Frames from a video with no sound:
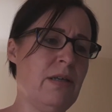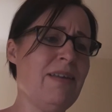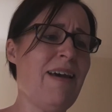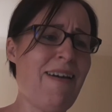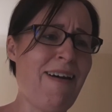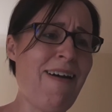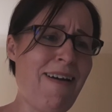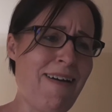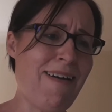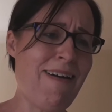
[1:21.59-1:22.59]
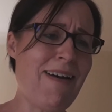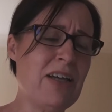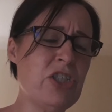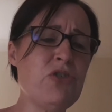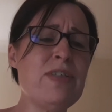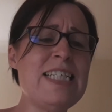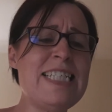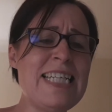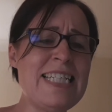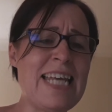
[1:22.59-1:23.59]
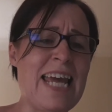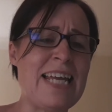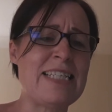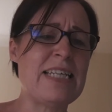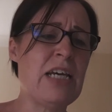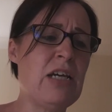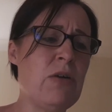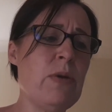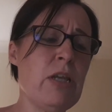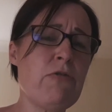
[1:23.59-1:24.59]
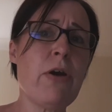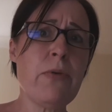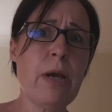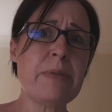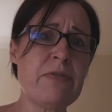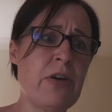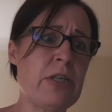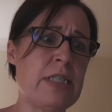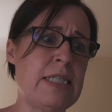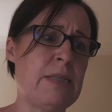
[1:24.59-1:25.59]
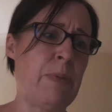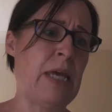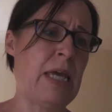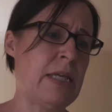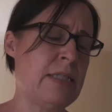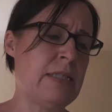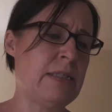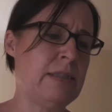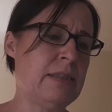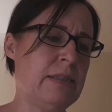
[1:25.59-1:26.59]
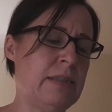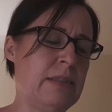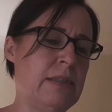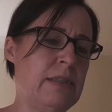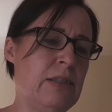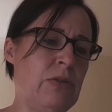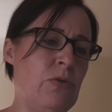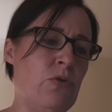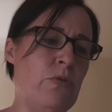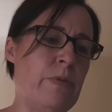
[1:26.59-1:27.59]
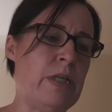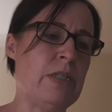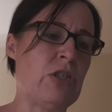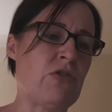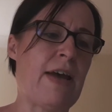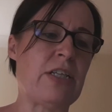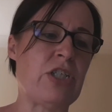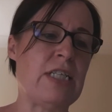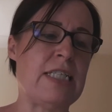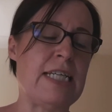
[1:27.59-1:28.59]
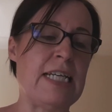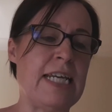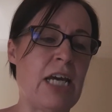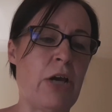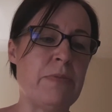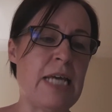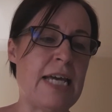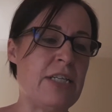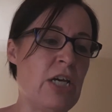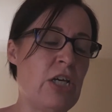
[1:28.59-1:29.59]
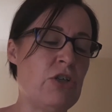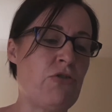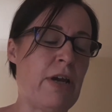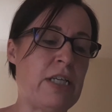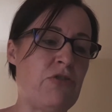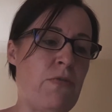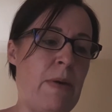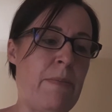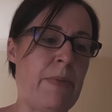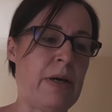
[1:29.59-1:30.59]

"Yeah, she already did it, when the grown-ups first disappeared." Norman scratched his neatly combed head, trying to remember.